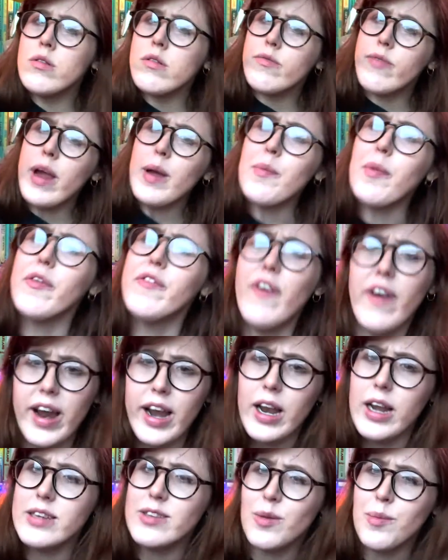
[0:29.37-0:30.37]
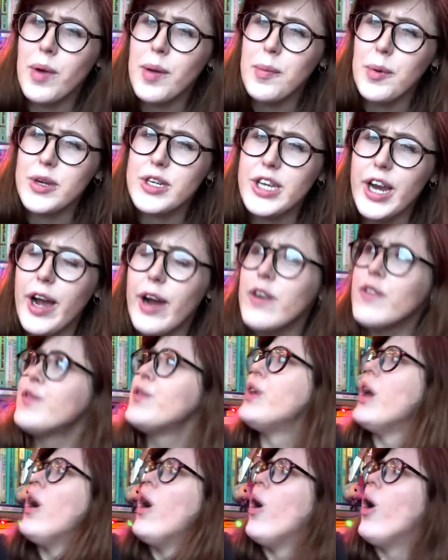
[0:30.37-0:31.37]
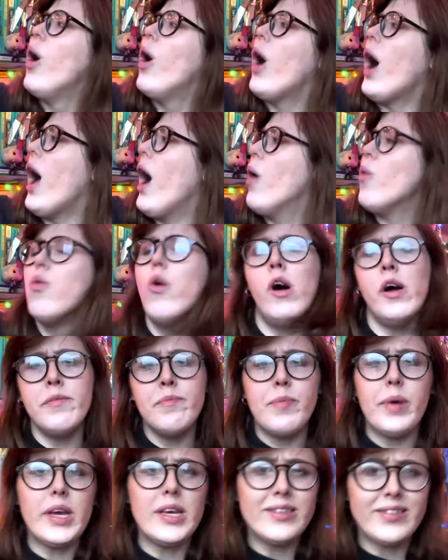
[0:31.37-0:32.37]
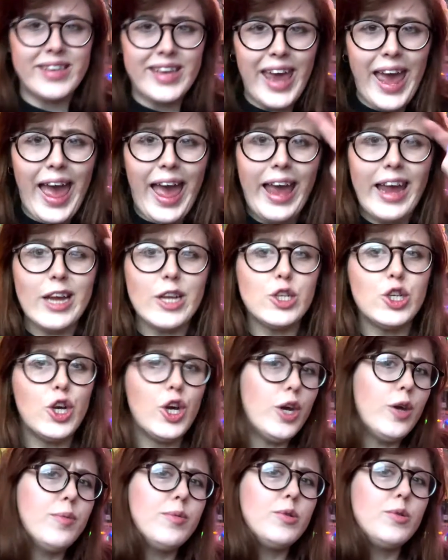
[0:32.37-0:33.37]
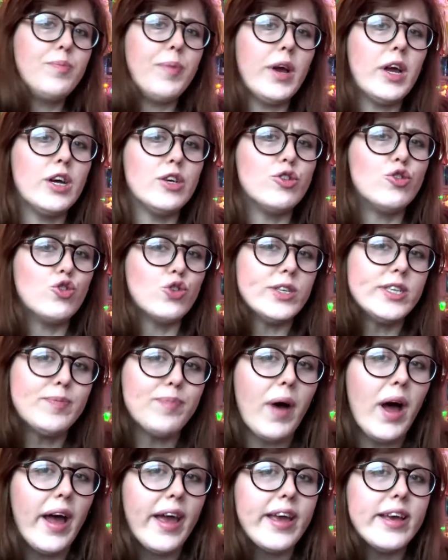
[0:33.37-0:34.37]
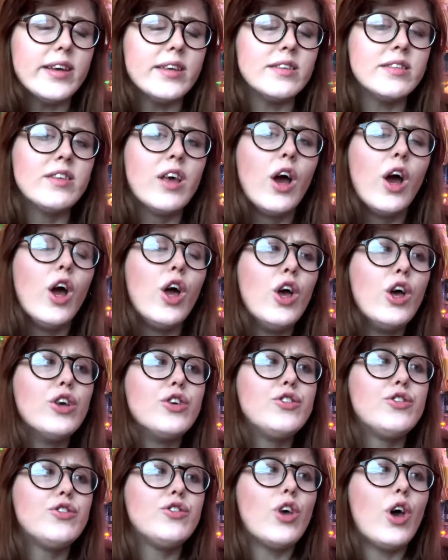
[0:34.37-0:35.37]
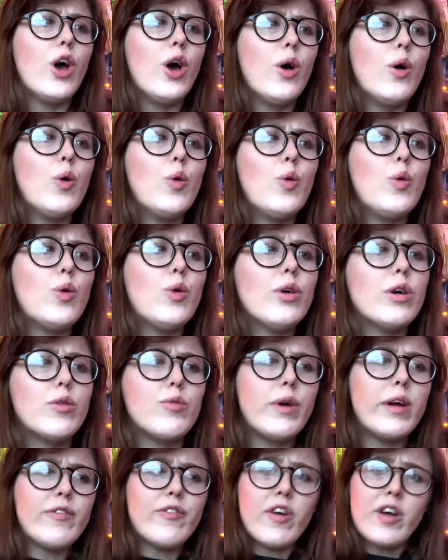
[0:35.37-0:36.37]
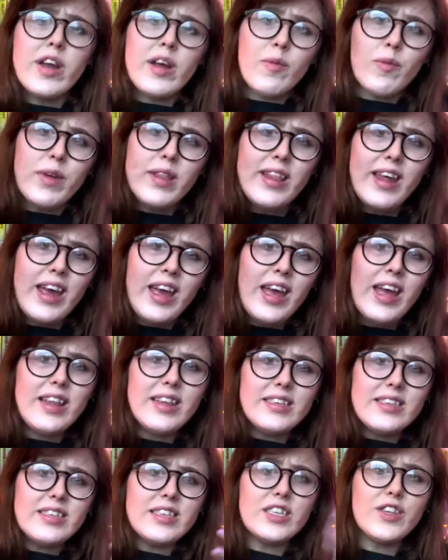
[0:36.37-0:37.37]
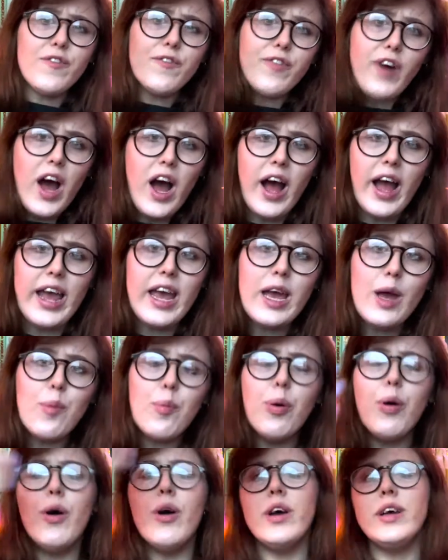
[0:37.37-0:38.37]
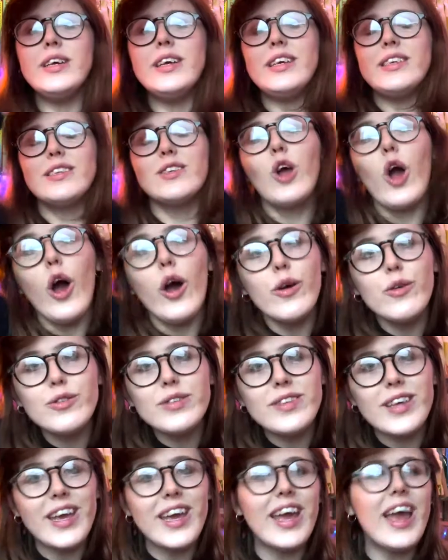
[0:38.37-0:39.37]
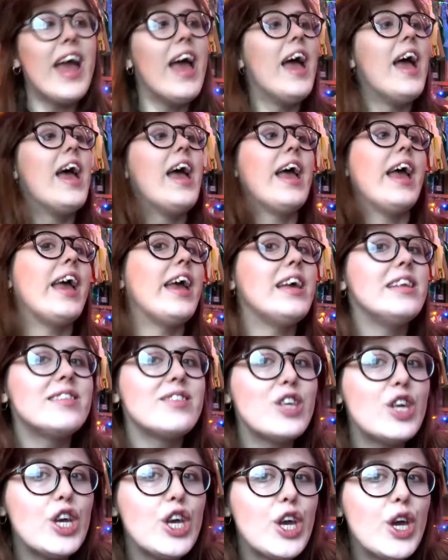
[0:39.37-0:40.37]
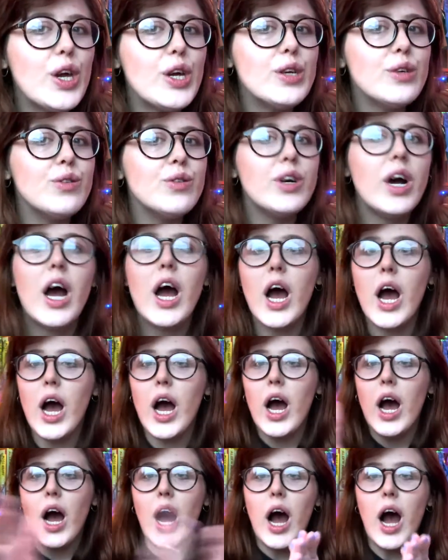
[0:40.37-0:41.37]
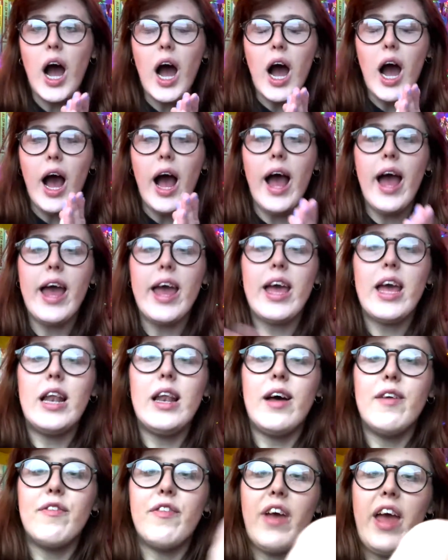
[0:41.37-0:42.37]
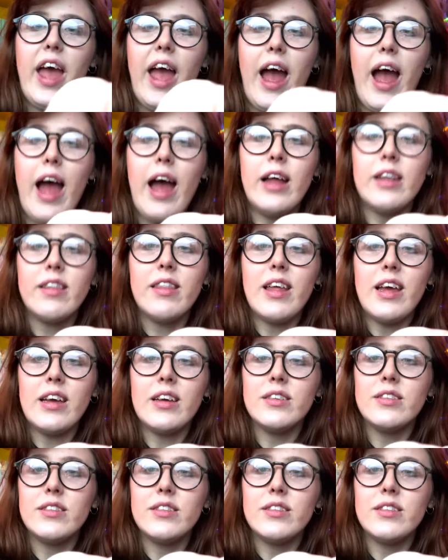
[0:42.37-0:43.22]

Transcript: rainbow fairy lights on my bookshelves. One, because gay, two, because Joyce Byers. So we're running with it. This is the vibe. It's cozy, it's cute, I love it, and things,